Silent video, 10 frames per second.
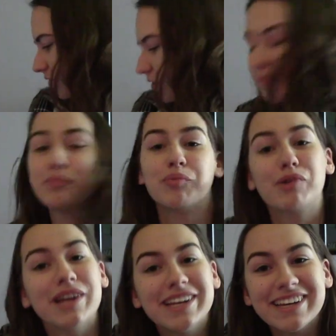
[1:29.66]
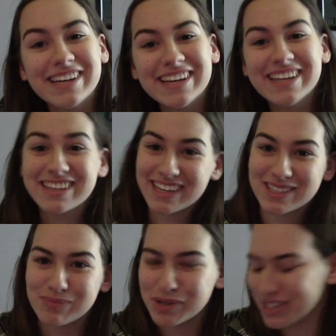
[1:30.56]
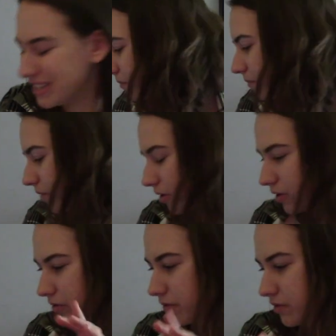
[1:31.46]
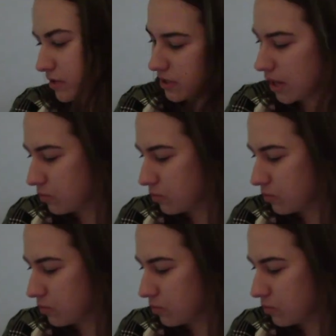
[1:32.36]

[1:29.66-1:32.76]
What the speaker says: from Brittany. Thanks, Brittany. Her set